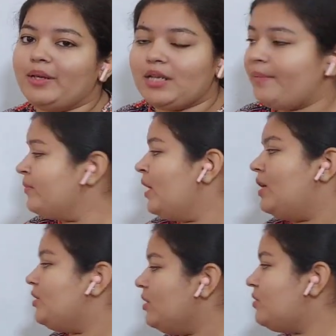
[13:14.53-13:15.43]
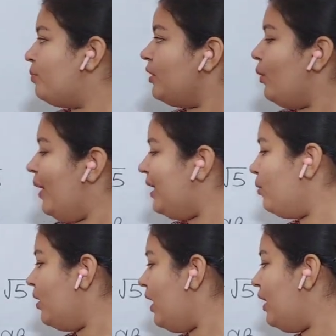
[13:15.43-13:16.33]
Just put the value. Alpha
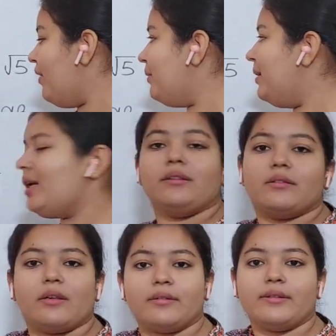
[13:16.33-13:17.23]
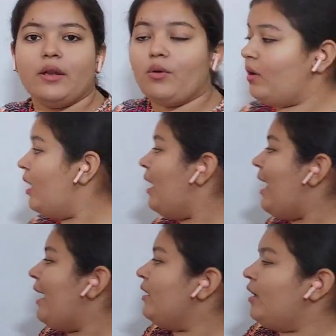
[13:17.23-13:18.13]
and beta is 0 and alpha
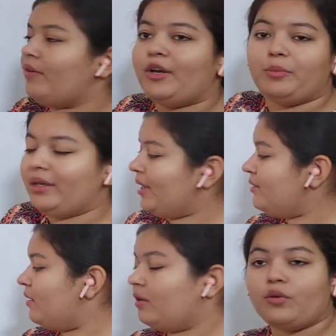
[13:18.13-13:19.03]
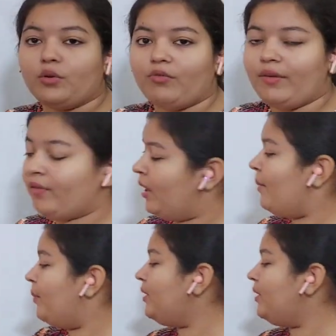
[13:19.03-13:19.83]
into beta is root 5. Put the value.